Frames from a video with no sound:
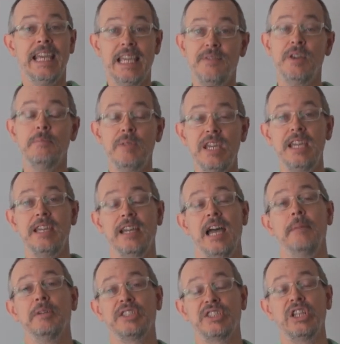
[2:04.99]
Even me,
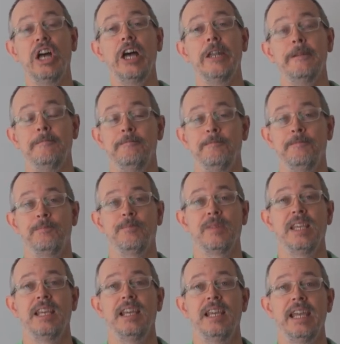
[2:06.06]
I'm a son.
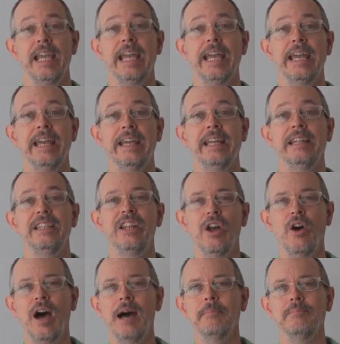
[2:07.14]
And, you
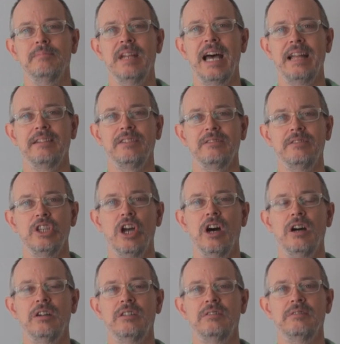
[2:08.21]
know, I'm not
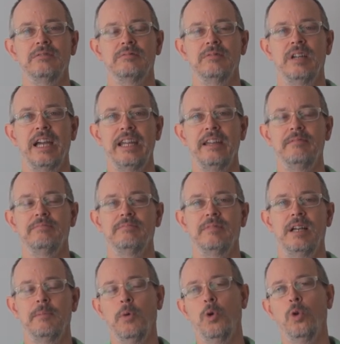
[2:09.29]
young. I,
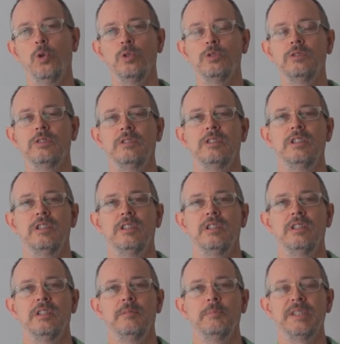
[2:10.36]
I'm old.
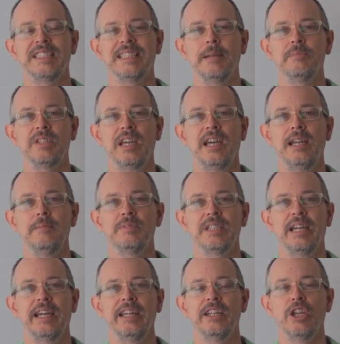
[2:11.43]
But sometimes
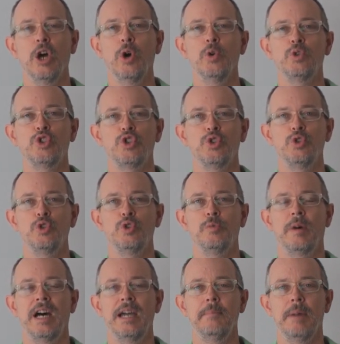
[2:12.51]
I go to
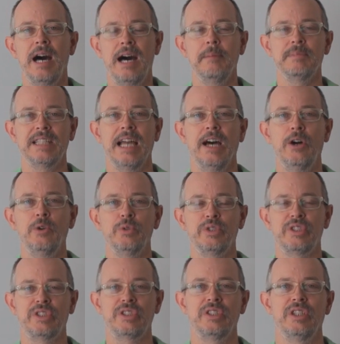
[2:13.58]
my mom's
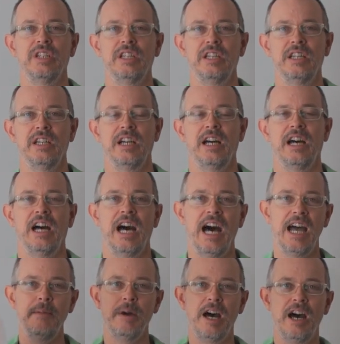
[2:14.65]
house.
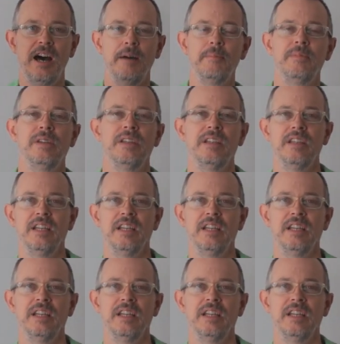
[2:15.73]
Hi, mom.